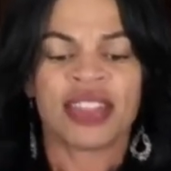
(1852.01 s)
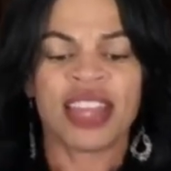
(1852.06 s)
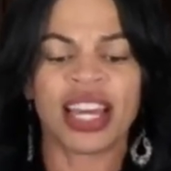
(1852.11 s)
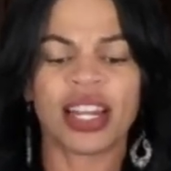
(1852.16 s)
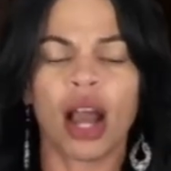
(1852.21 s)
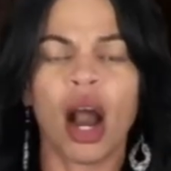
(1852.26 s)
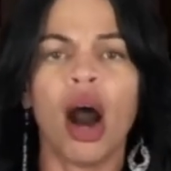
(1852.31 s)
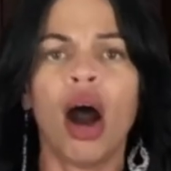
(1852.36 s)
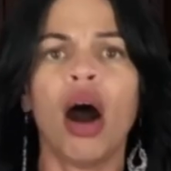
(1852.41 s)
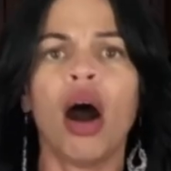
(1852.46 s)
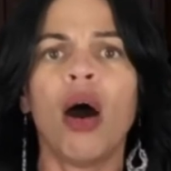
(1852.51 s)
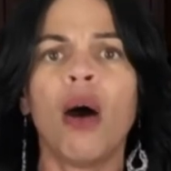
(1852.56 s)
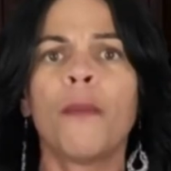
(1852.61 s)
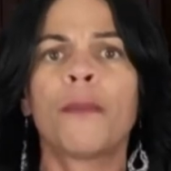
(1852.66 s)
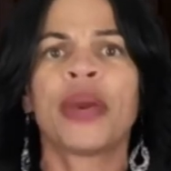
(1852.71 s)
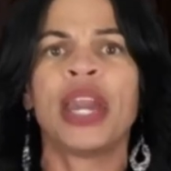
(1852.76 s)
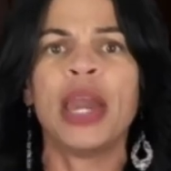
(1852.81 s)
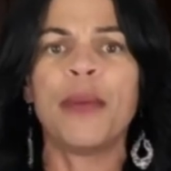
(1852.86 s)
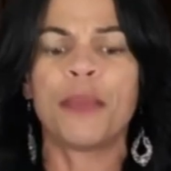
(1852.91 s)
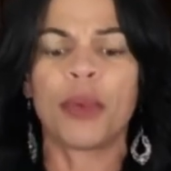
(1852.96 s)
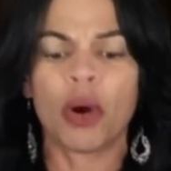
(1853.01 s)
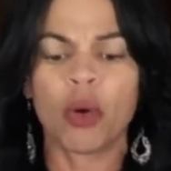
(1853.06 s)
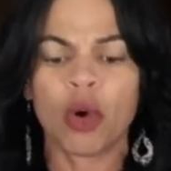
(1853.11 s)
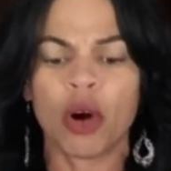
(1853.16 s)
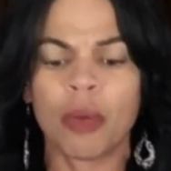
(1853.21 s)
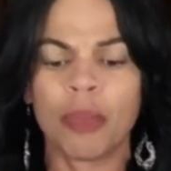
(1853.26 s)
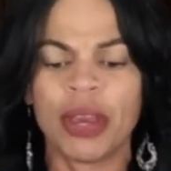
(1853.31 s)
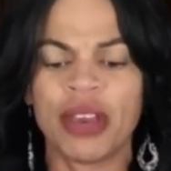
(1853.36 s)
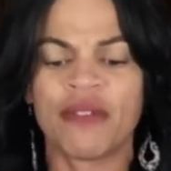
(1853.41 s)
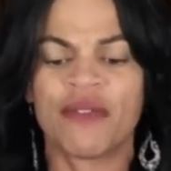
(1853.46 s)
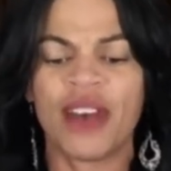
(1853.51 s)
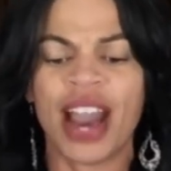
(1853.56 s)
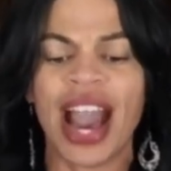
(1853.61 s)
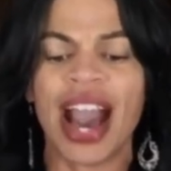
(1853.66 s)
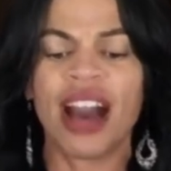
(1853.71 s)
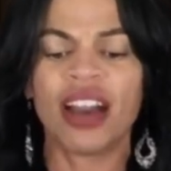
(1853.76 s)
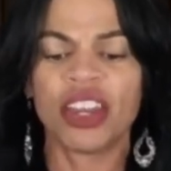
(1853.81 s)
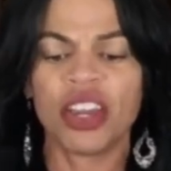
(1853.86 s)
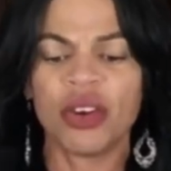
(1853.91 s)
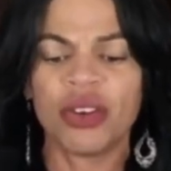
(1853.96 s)
that all people will be
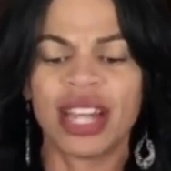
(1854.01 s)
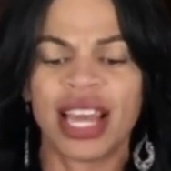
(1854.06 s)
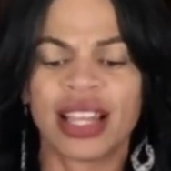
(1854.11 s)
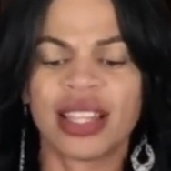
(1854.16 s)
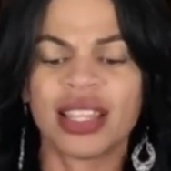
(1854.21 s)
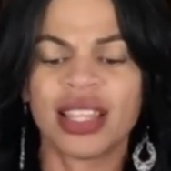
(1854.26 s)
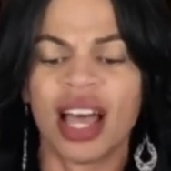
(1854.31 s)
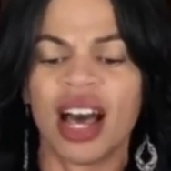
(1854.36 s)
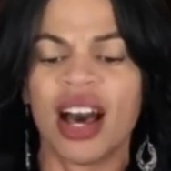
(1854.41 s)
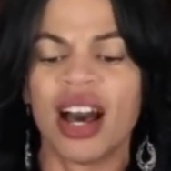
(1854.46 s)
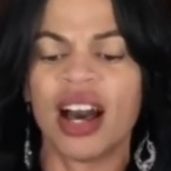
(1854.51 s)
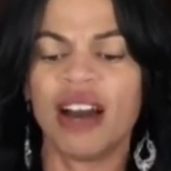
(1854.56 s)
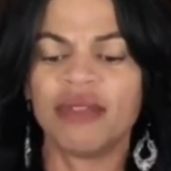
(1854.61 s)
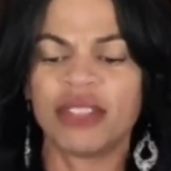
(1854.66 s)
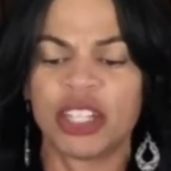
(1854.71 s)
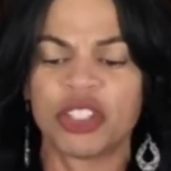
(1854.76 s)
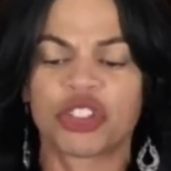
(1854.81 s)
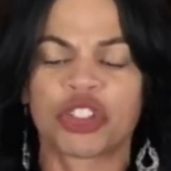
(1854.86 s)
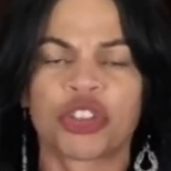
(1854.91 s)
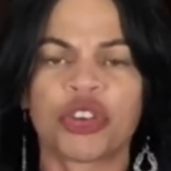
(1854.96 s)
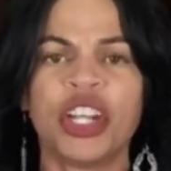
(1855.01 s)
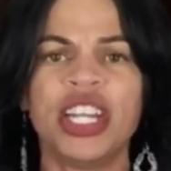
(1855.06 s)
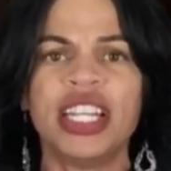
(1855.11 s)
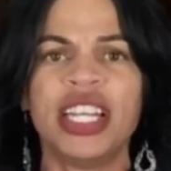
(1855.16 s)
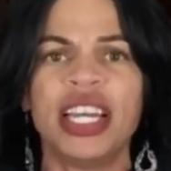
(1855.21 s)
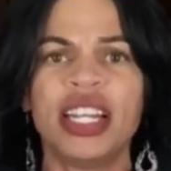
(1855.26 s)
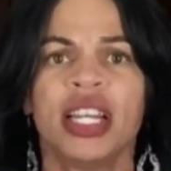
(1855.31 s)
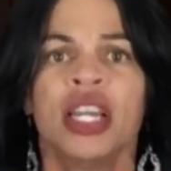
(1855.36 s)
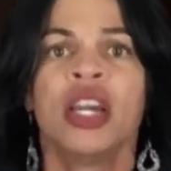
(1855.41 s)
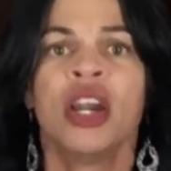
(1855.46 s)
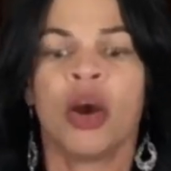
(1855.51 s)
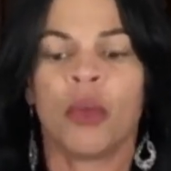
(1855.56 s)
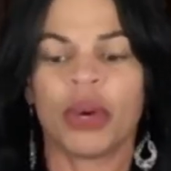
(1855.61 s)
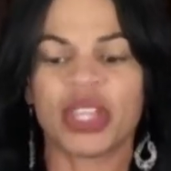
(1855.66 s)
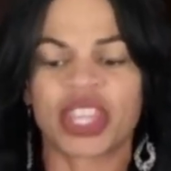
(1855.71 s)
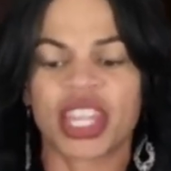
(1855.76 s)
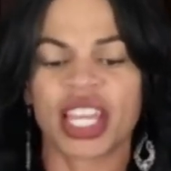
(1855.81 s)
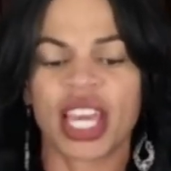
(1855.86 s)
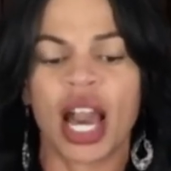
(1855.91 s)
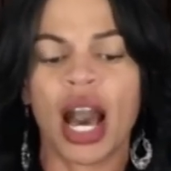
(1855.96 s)
valued and loved and treated
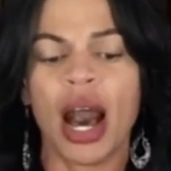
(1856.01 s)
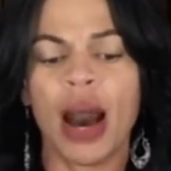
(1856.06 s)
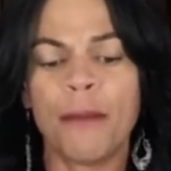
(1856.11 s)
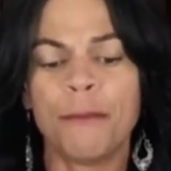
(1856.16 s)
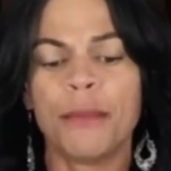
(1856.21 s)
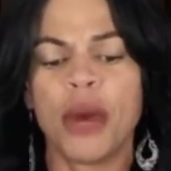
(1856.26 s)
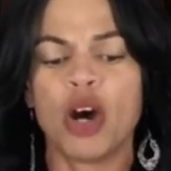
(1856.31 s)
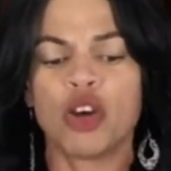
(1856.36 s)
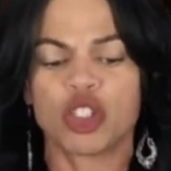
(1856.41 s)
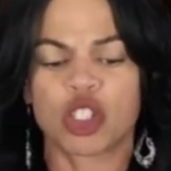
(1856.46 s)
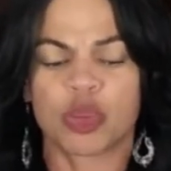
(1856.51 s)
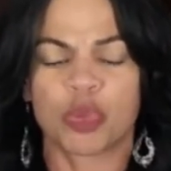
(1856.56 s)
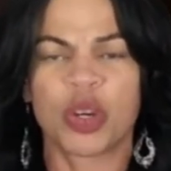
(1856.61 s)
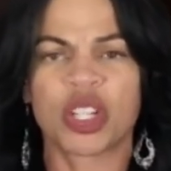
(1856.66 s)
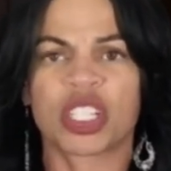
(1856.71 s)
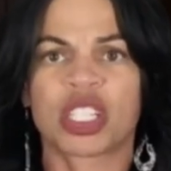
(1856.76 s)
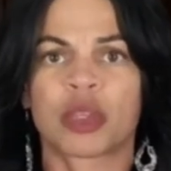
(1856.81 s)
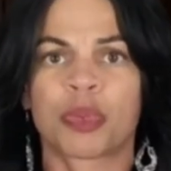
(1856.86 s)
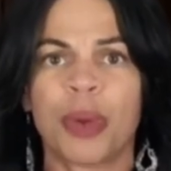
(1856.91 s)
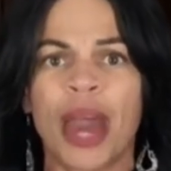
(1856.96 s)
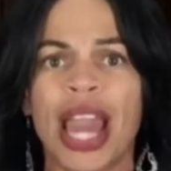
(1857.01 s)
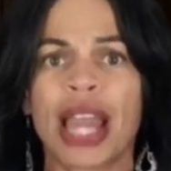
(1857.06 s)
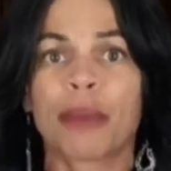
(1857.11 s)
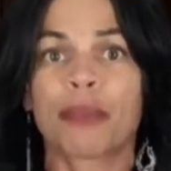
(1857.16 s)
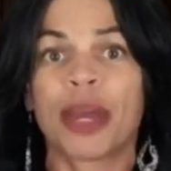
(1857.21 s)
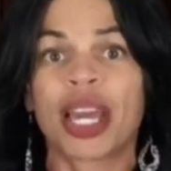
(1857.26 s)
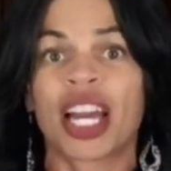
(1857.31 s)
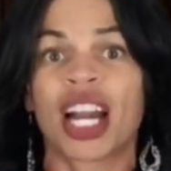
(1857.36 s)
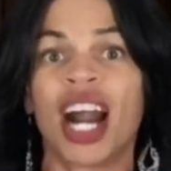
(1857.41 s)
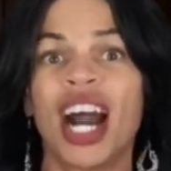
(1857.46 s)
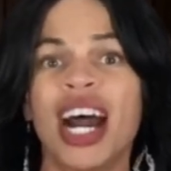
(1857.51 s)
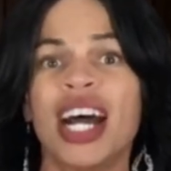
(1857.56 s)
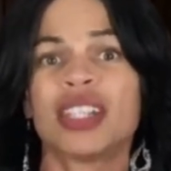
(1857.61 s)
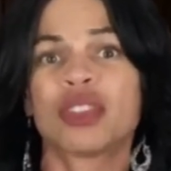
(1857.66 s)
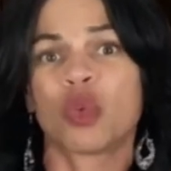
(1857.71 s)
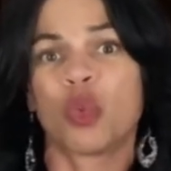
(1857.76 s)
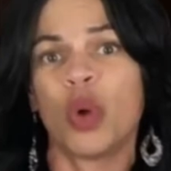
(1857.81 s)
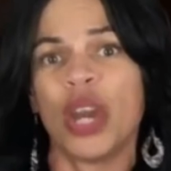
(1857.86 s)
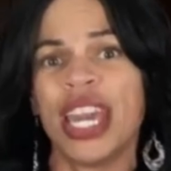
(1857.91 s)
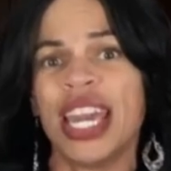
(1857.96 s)
with the utmost respect
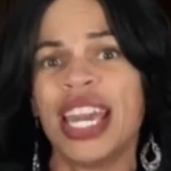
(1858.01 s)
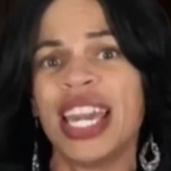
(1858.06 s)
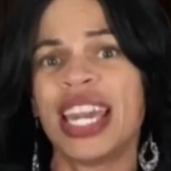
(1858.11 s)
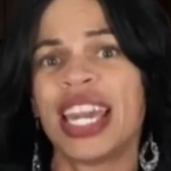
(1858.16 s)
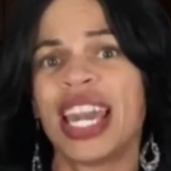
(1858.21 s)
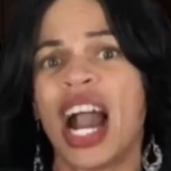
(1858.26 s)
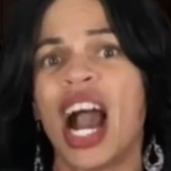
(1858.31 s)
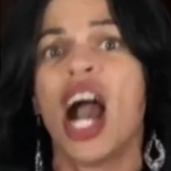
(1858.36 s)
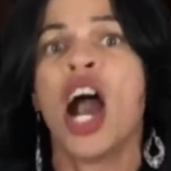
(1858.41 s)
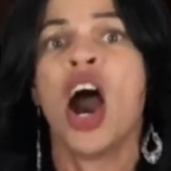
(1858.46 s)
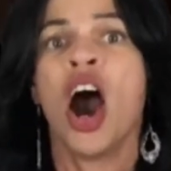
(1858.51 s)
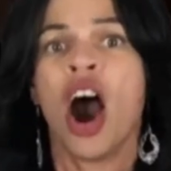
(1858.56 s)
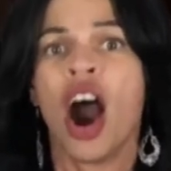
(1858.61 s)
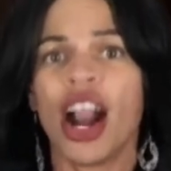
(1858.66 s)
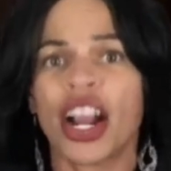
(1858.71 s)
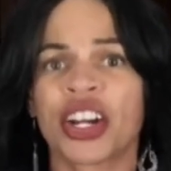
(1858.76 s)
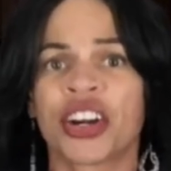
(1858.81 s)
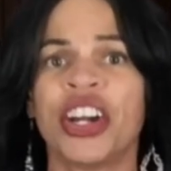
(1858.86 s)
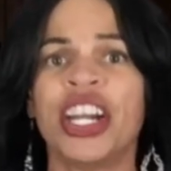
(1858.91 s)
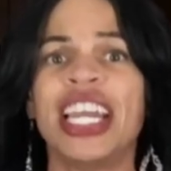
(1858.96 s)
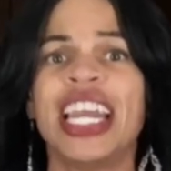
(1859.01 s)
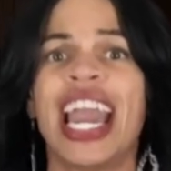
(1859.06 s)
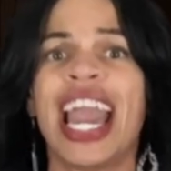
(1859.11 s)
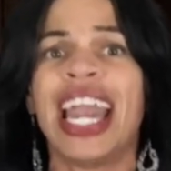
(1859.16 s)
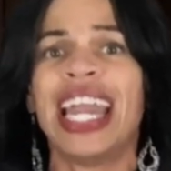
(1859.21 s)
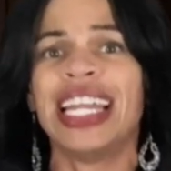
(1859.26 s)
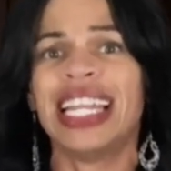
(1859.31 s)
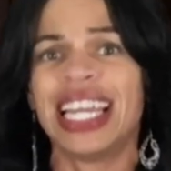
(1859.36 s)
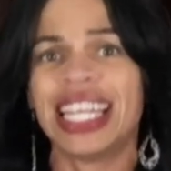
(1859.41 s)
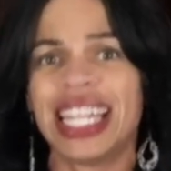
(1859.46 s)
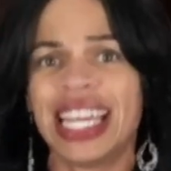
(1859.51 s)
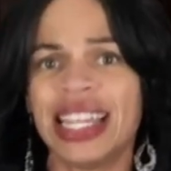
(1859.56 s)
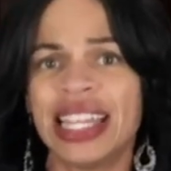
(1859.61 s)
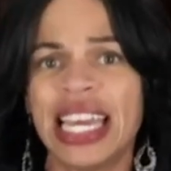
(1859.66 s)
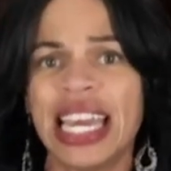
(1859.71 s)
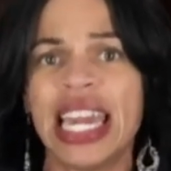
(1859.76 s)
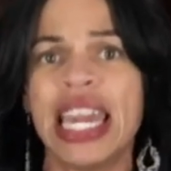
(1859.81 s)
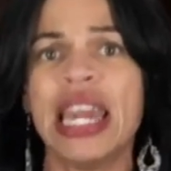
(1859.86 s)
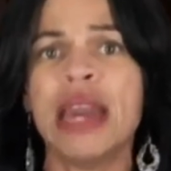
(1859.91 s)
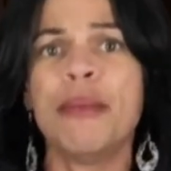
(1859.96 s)
because we uh, are created in
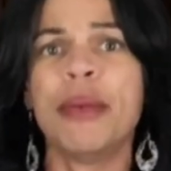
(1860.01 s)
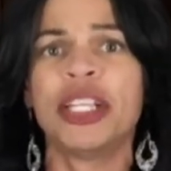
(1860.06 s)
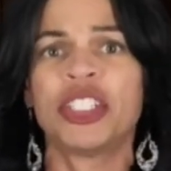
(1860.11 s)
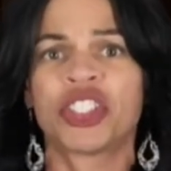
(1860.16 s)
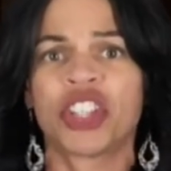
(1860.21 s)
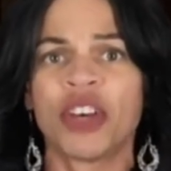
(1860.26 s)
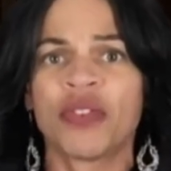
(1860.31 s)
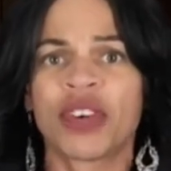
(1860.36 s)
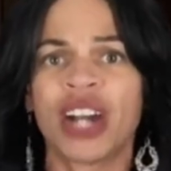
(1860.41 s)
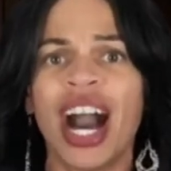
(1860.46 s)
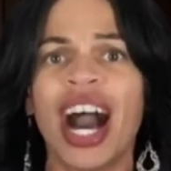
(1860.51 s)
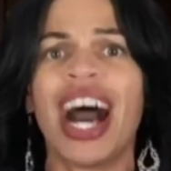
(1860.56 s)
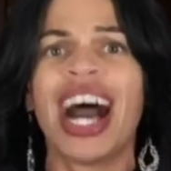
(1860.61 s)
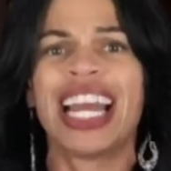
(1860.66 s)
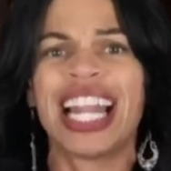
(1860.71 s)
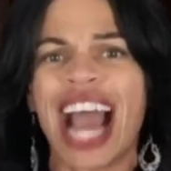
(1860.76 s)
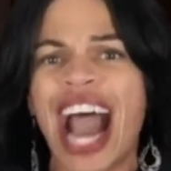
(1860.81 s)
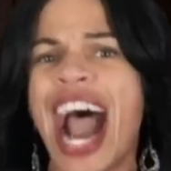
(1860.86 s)
the image of God.